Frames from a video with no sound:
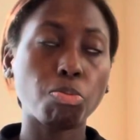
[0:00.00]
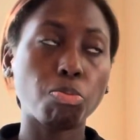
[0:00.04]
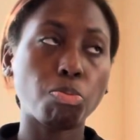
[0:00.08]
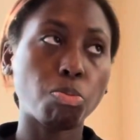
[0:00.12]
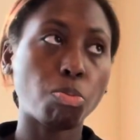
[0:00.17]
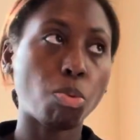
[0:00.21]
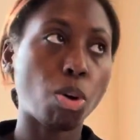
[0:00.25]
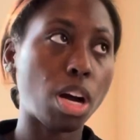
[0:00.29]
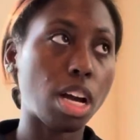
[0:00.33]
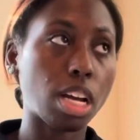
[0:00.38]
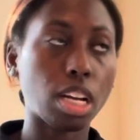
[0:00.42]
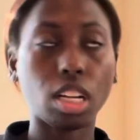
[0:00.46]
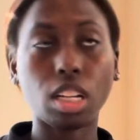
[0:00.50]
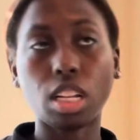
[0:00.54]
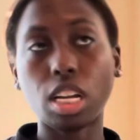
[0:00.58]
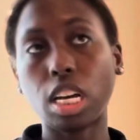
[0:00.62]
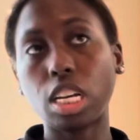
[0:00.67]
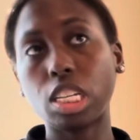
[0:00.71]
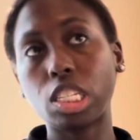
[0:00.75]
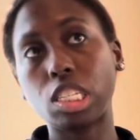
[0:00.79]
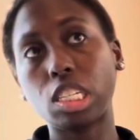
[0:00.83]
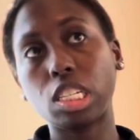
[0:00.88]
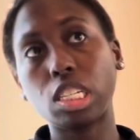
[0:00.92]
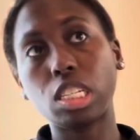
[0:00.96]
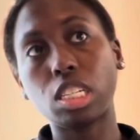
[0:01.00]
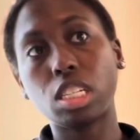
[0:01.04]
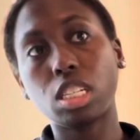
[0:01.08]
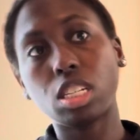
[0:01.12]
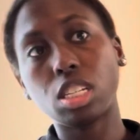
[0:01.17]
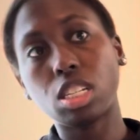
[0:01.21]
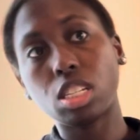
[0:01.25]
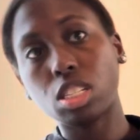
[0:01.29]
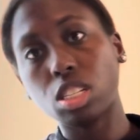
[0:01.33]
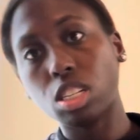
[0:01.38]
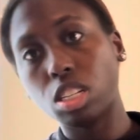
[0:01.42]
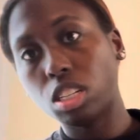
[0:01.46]
wine
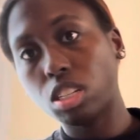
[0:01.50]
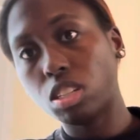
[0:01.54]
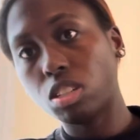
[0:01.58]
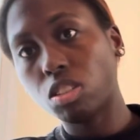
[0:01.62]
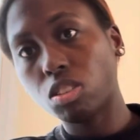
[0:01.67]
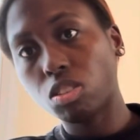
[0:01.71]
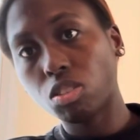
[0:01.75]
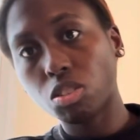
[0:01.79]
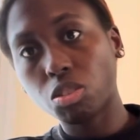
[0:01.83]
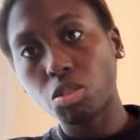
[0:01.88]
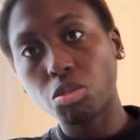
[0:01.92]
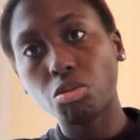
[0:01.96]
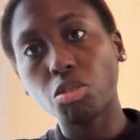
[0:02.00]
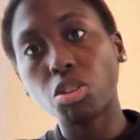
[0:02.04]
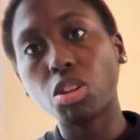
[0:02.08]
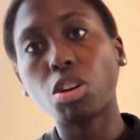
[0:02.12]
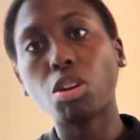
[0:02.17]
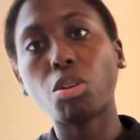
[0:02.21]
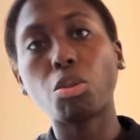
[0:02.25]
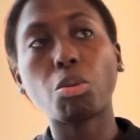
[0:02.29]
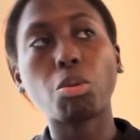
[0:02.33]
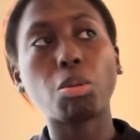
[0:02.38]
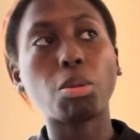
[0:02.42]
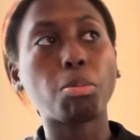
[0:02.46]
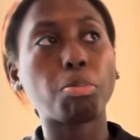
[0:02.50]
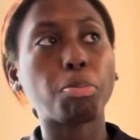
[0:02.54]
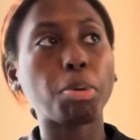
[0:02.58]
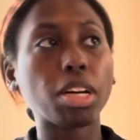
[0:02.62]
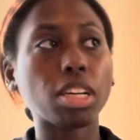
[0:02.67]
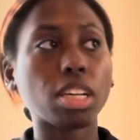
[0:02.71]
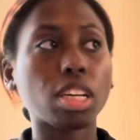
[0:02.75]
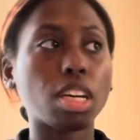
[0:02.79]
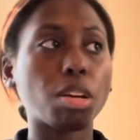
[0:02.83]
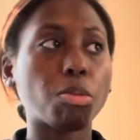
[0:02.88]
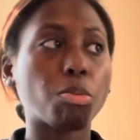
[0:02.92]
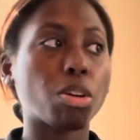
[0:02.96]
glasses and you know the
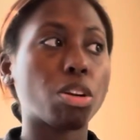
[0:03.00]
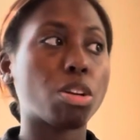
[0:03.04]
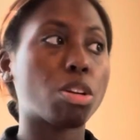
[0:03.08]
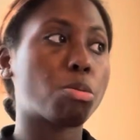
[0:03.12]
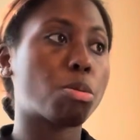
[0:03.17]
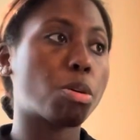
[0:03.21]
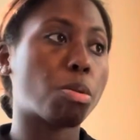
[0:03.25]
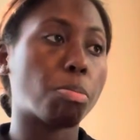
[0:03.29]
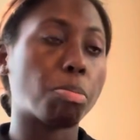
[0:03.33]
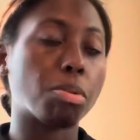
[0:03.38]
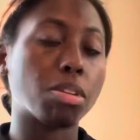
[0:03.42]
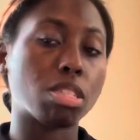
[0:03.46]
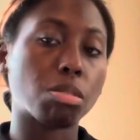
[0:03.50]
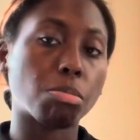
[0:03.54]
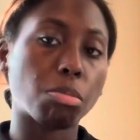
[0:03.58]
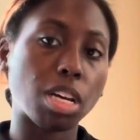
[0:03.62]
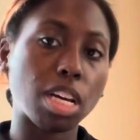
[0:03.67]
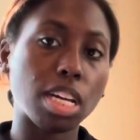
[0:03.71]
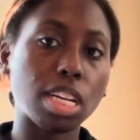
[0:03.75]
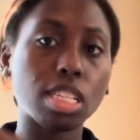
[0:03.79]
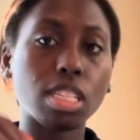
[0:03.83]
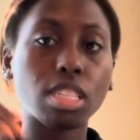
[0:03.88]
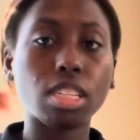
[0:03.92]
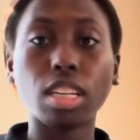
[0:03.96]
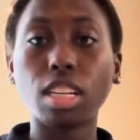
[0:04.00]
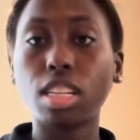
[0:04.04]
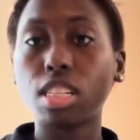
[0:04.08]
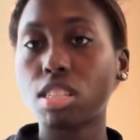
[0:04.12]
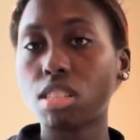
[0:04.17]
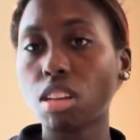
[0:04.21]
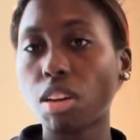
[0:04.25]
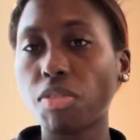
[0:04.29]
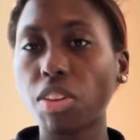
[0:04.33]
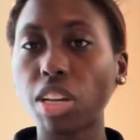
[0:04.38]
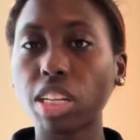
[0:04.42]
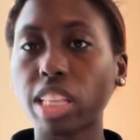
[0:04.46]
bucket where you can put some ice in
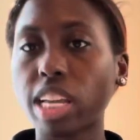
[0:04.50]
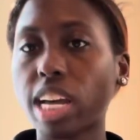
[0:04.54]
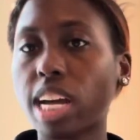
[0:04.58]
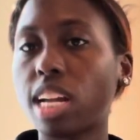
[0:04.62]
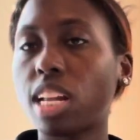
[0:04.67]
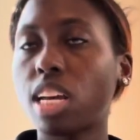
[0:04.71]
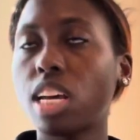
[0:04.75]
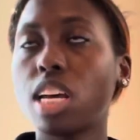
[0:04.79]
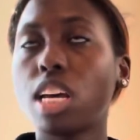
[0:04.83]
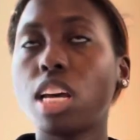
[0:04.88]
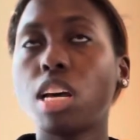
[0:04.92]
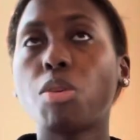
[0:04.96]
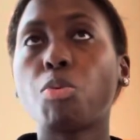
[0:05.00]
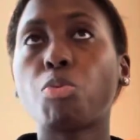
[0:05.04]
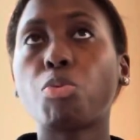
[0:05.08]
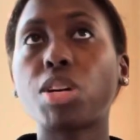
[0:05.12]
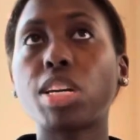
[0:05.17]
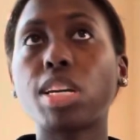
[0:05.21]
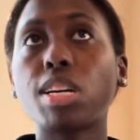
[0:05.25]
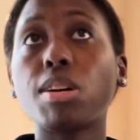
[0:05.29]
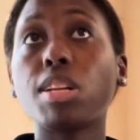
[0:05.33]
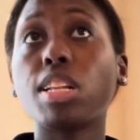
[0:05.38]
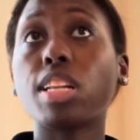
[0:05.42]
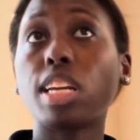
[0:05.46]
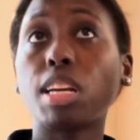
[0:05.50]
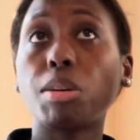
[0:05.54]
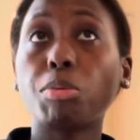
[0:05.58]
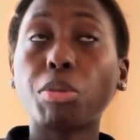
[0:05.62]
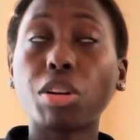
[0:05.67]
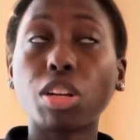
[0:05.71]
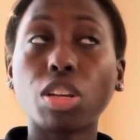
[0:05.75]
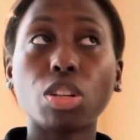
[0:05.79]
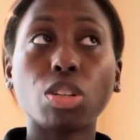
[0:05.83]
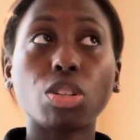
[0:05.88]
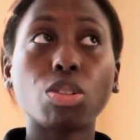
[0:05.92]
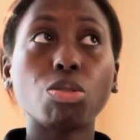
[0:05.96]
stuff like that we need
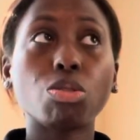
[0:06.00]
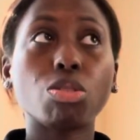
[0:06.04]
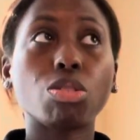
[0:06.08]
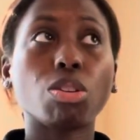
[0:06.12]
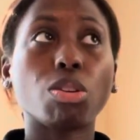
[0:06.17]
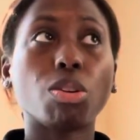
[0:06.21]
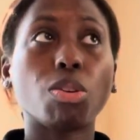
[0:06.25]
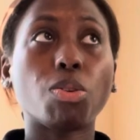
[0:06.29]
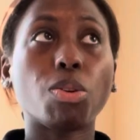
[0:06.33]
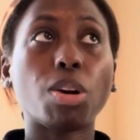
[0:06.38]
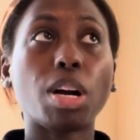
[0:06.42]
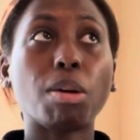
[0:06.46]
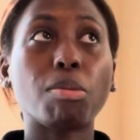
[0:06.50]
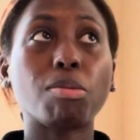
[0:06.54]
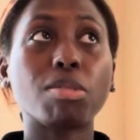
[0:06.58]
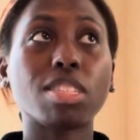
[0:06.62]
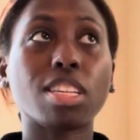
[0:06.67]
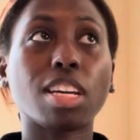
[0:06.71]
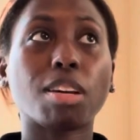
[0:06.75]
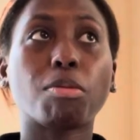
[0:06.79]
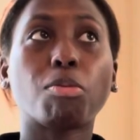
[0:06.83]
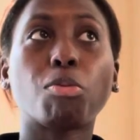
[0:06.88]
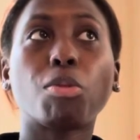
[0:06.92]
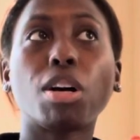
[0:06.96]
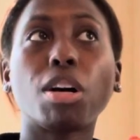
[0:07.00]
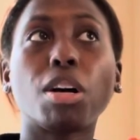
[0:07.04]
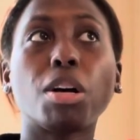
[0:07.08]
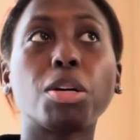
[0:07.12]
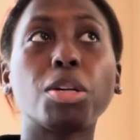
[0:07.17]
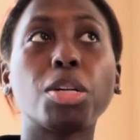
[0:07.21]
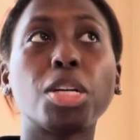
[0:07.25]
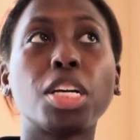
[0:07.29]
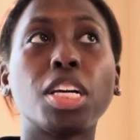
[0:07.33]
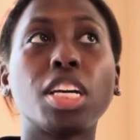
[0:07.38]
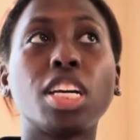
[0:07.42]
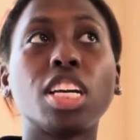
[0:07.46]
one of those so i was like
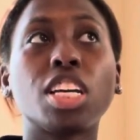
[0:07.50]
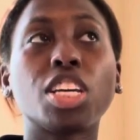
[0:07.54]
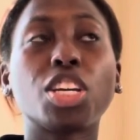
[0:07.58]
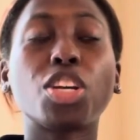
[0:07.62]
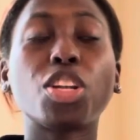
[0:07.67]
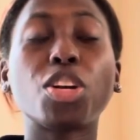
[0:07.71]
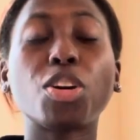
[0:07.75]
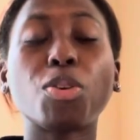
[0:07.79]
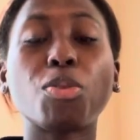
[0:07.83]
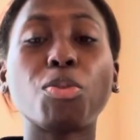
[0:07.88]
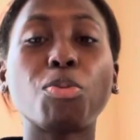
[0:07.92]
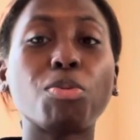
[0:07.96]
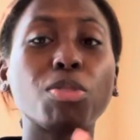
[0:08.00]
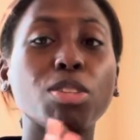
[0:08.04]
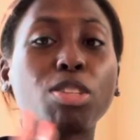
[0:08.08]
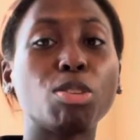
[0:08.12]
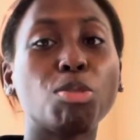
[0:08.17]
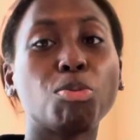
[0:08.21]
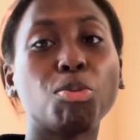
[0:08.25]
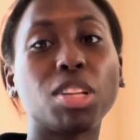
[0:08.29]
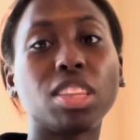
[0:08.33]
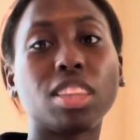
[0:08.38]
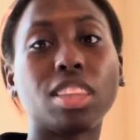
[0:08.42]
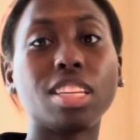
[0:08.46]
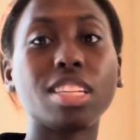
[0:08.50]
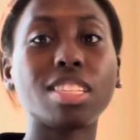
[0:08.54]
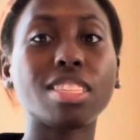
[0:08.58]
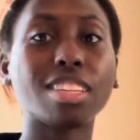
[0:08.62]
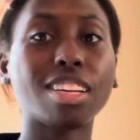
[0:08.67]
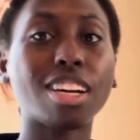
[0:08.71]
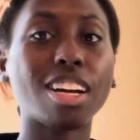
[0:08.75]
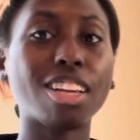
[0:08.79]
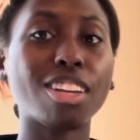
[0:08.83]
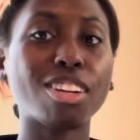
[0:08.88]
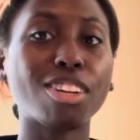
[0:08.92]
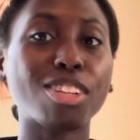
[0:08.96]
well you know do you want this
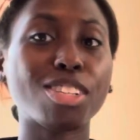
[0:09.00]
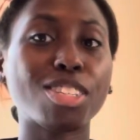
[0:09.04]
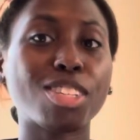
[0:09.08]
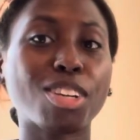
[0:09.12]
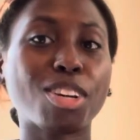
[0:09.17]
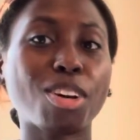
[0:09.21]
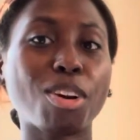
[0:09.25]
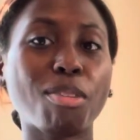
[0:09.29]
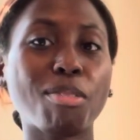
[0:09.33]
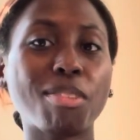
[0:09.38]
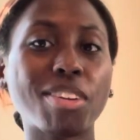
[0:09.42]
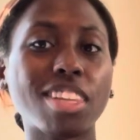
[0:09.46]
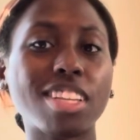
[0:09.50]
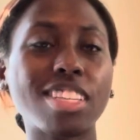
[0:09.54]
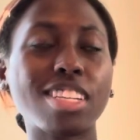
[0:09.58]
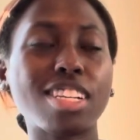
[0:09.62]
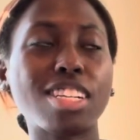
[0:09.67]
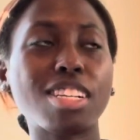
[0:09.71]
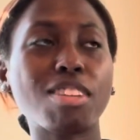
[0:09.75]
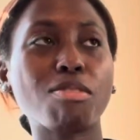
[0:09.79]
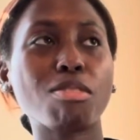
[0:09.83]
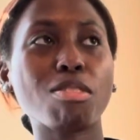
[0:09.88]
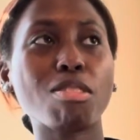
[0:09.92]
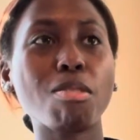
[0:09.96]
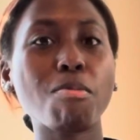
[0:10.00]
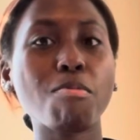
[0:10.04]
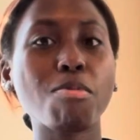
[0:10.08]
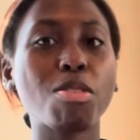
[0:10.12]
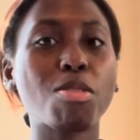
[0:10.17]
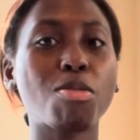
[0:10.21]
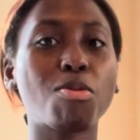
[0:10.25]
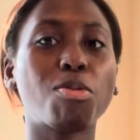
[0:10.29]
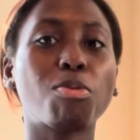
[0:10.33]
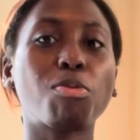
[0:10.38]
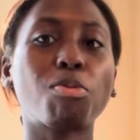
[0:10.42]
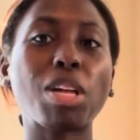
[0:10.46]
color to go with the dining room
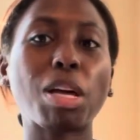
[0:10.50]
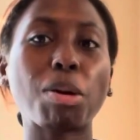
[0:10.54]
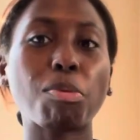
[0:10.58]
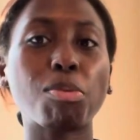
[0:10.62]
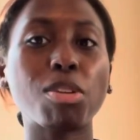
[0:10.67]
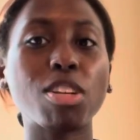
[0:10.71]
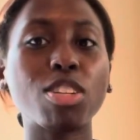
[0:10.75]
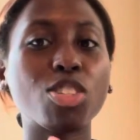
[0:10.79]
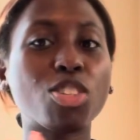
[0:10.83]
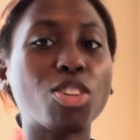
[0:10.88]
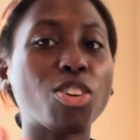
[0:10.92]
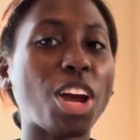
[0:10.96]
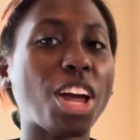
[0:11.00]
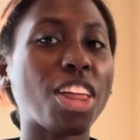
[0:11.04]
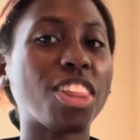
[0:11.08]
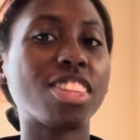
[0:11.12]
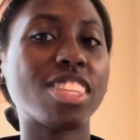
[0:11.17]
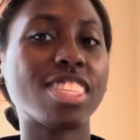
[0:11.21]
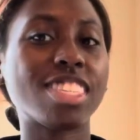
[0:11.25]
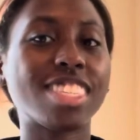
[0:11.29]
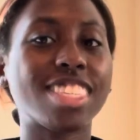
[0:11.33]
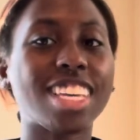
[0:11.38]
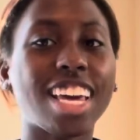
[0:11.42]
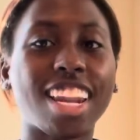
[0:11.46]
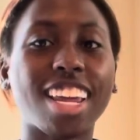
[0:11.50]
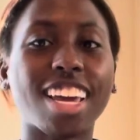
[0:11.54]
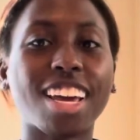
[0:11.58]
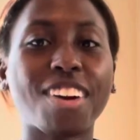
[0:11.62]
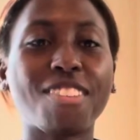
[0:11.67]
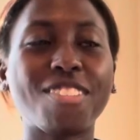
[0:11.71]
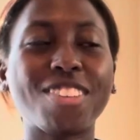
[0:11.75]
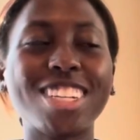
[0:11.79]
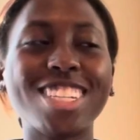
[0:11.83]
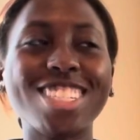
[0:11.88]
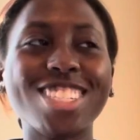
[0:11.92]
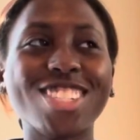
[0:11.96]
you like what is your aesthetic
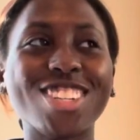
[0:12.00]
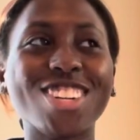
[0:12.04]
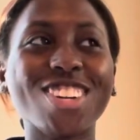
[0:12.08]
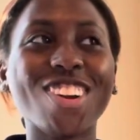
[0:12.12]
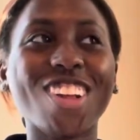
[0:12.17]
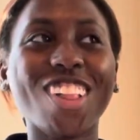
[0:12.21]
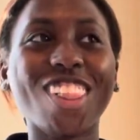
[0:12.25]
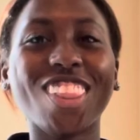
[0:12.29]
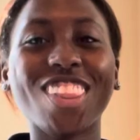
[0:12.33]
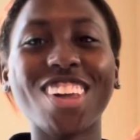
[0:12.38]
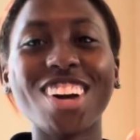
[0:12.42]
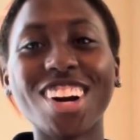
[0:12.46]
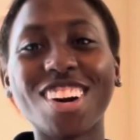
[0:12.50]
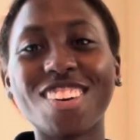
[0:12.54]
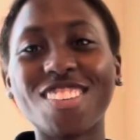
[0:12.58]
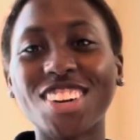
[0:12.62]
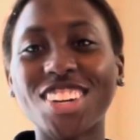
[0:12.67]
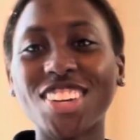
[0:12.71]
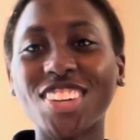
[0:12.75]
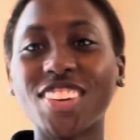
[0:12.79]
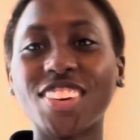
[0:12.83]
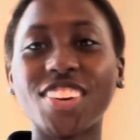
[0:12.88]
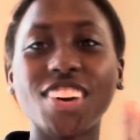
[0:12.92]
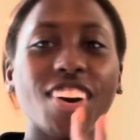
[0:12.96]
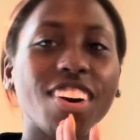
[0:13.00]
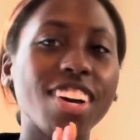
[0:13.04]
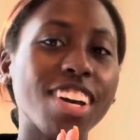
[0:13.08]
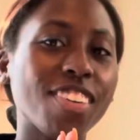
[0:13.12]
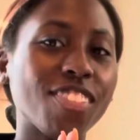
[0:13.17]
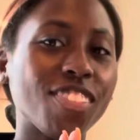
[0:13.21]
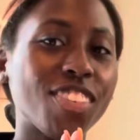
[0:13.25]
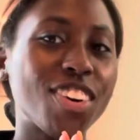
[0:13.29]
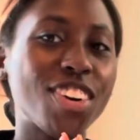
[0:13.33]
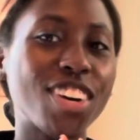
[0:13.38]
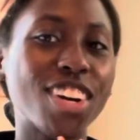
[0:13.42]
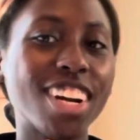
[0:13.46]
what is your look what are you going
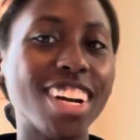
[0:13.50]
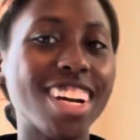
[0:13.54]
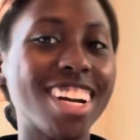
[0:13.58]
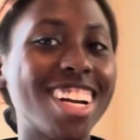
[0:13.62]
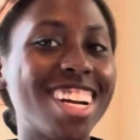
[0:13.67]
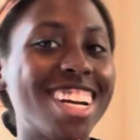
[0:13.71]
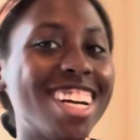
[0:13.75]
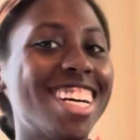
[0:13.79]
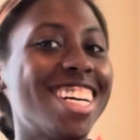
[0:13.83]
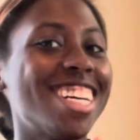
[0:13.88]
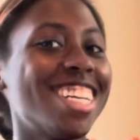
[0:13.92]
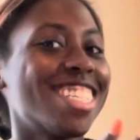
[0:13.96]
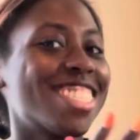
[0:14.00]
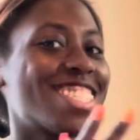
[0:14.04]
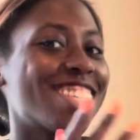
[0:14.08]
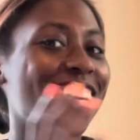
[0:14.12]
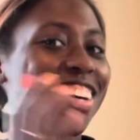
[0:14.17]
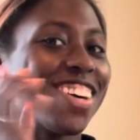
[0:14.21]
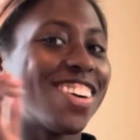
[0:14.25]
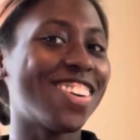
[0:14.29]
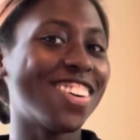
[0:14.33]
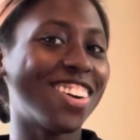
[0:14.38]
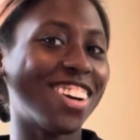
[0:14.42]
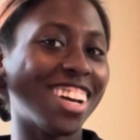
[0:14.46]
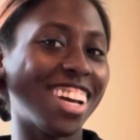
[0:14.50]
for so